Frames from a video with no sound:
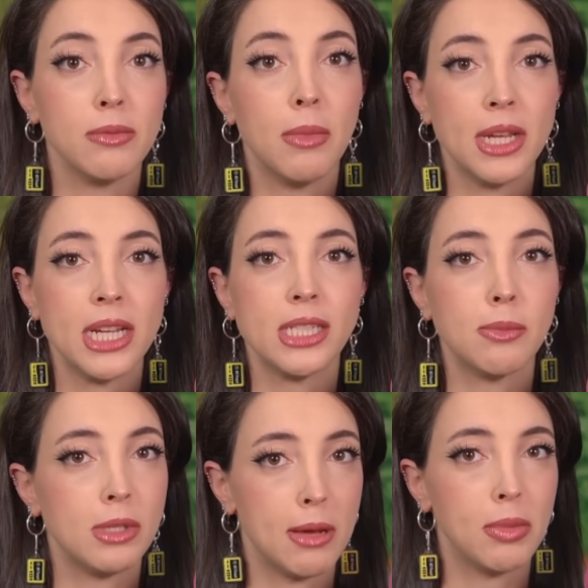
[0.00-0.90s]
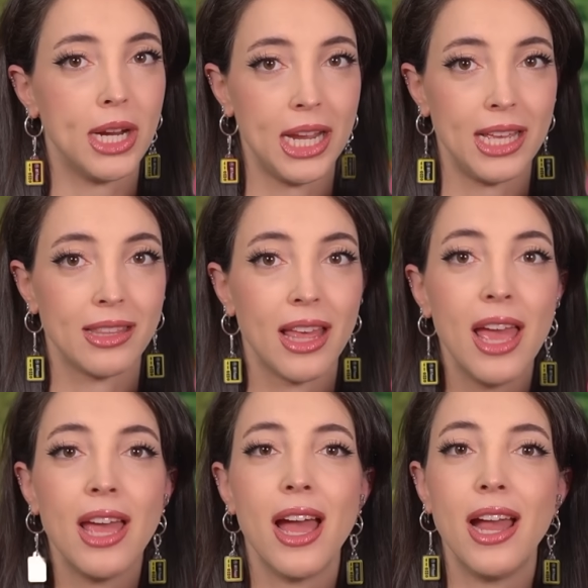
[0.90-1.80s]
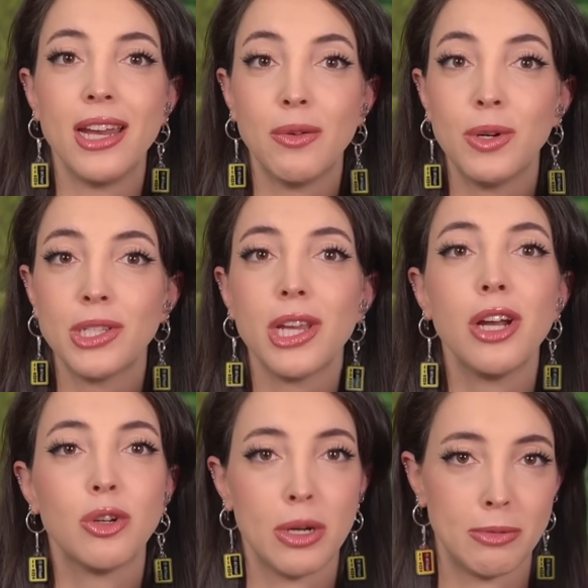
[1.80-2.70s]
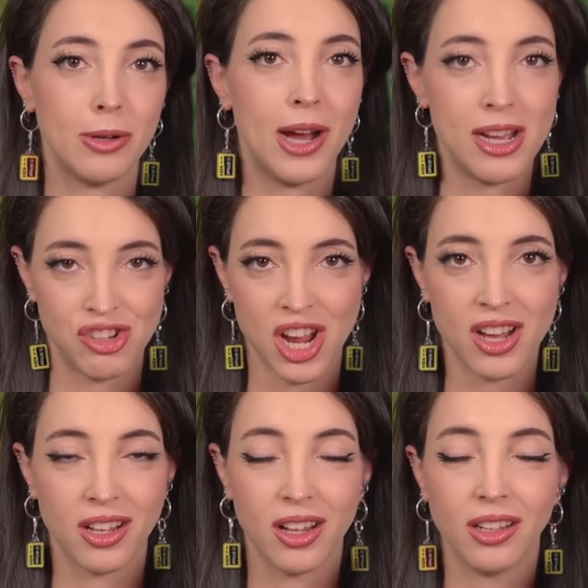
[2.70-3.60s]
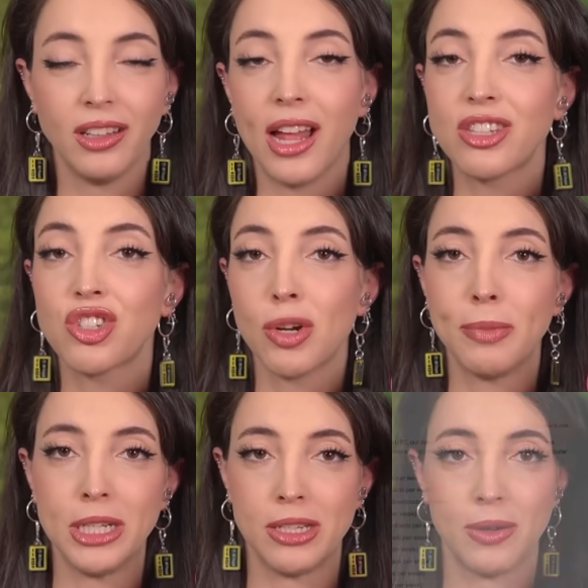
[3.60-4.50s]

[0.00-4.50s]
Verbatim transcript: Monday, September 8th, and it was a crypto hijack. Let's jump into